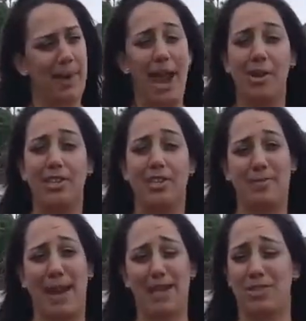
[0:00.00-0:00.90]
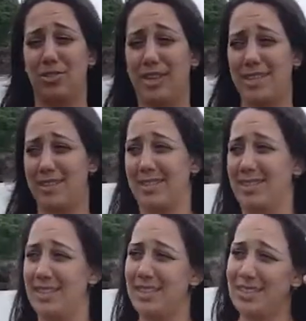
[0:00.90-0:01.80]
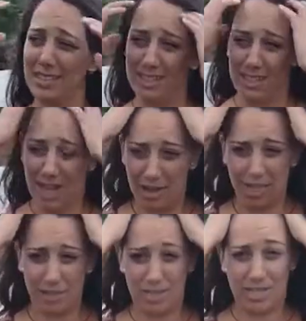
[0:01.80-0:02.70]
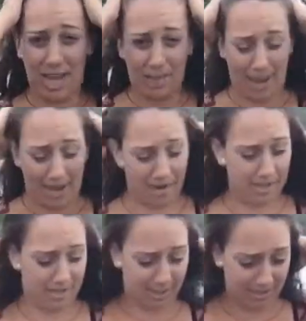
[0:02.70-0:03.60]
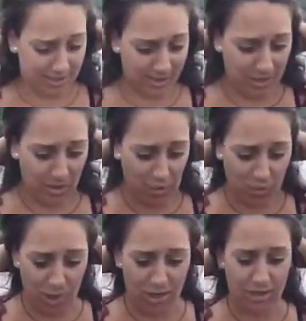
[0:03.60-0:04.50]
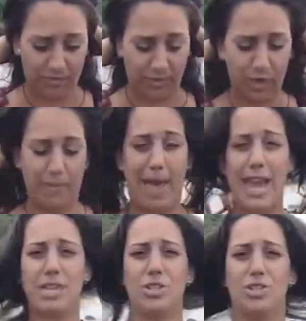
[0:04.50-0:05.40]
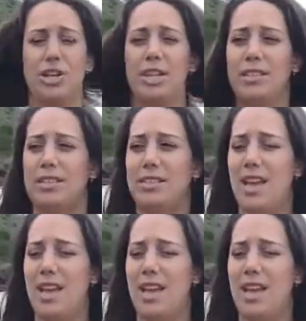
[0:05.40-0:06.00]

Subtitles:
Paris's pastries. How can you deny Paris's wonderful pastries?